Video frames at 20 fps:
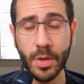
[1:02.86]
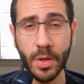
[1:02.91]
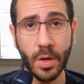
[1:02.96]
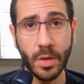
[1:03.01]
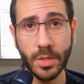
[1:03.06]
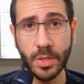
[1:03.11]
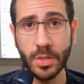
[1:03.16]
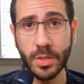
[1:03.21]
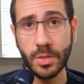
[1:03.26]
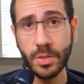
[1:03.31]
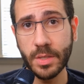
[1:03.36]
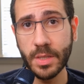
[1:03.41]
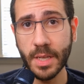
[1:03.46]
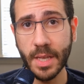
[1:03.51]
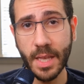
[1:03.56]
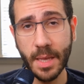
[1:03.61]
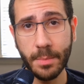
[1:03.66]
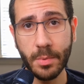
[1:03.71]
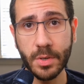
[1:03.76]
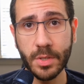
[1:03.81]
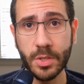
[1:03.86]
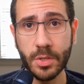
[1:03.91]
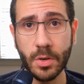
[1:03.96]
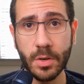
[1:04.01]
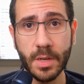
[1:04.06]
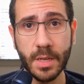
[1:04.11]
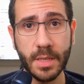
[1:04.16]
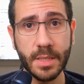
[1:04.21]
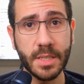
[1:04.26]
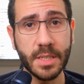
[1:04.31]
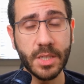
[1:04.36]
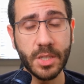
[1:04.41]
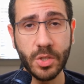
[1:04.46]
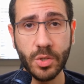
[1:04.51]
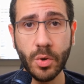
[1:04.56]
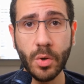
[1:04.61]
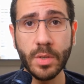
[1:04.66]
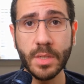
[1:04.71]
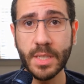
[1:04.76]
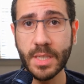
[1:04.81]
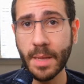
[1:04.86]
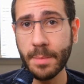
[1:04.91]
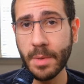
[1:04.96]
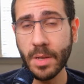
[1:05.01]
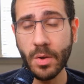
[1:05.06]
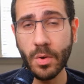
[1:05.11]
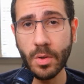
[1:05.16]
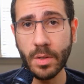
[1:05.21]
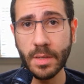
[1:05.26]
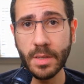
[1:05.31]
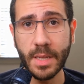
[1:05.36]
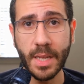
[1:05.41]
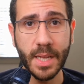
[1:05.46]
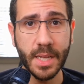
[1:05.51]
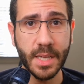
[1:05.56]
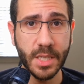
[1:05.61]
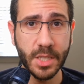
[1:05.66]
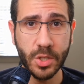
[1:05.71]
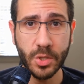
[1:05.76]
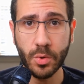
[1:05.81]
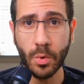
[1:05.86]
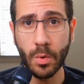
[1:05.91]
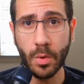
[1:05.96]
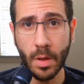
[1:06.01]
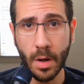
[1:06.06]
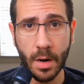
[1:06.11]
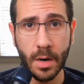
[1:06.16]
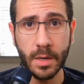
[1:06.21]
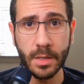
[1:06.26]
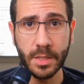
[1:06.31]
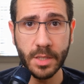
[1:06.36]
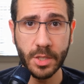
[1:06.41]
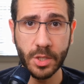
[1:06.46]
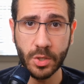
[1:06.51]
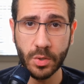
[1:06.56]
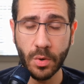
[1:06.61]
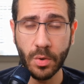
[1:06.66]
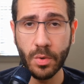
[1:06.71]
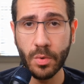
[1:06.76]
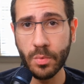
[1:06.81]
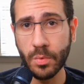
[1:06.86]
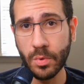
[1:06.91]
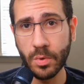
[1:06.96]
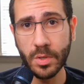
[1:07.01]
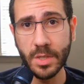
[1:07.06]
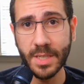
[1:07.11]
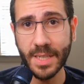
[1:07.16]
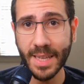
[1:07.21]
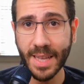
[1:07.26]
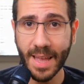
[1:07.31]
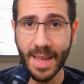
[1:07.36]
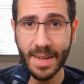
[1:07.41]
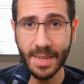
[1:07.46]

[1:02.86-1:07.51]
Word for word: You can also use the keyboard shortcuts Control semicolon and Control Control-R to show the rulers and